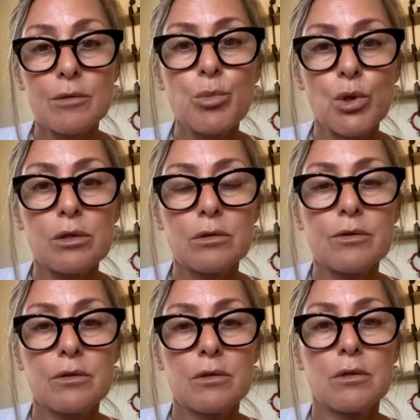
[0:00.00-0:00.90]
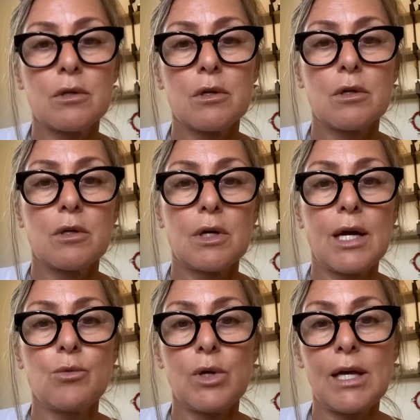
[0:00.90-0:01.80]
portals,
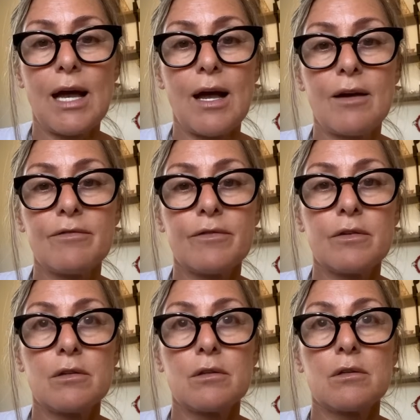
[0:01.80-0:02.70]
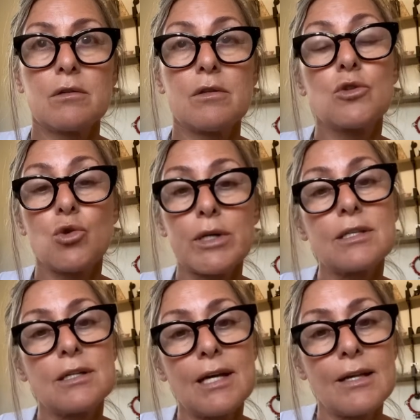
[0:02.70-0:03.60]
and we have the choice
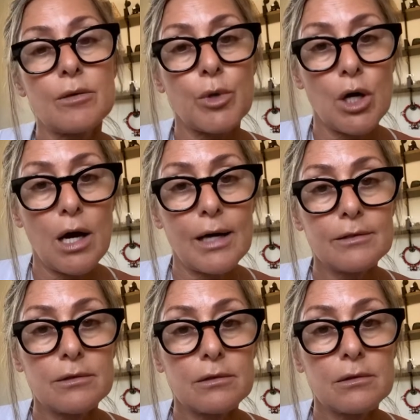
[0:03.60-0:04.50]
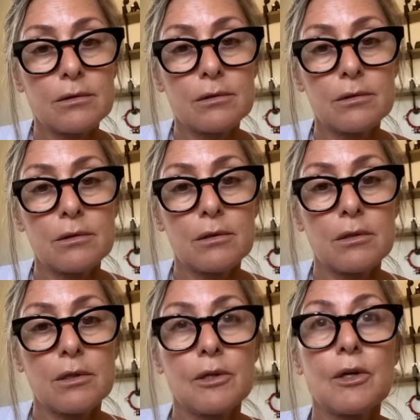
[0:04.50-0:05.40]
to take them or not.
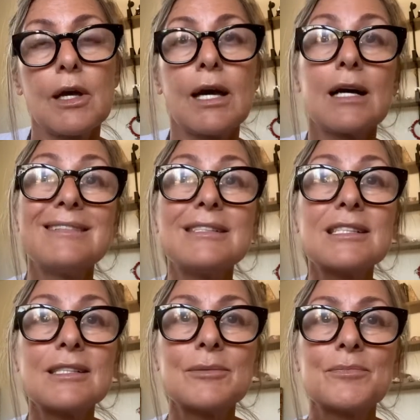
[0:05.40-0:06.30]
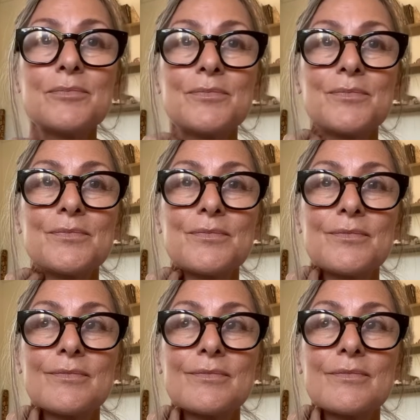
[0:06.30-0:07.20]
And
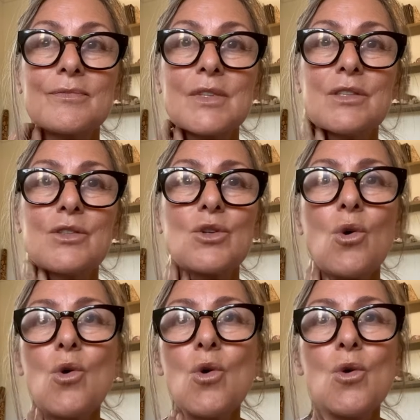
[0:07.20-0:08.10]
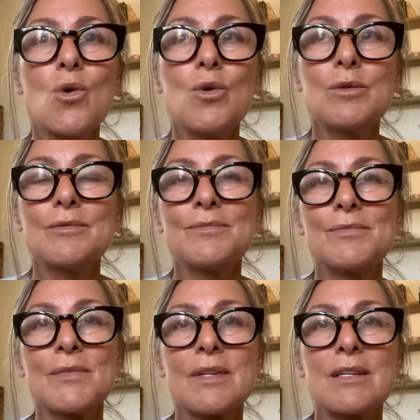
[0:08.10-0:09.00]
the soul
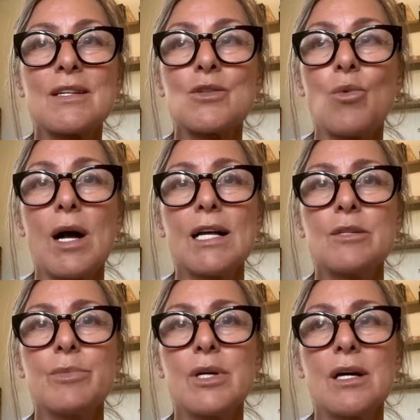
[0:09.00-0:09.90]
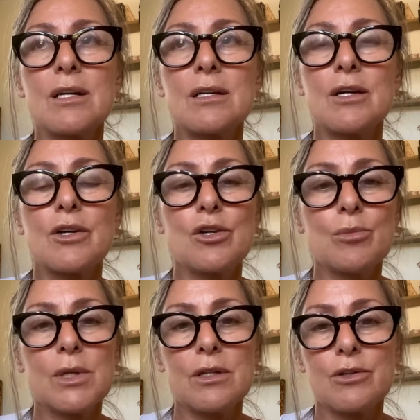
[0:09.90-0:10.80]
is wise beyond our
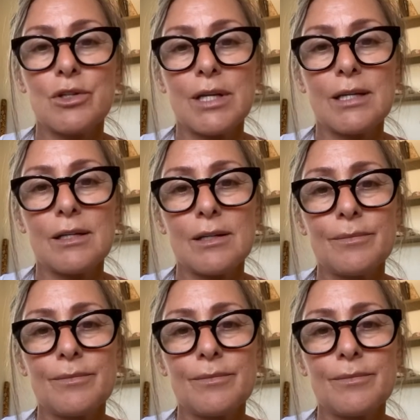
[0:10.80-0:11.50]
human understanding.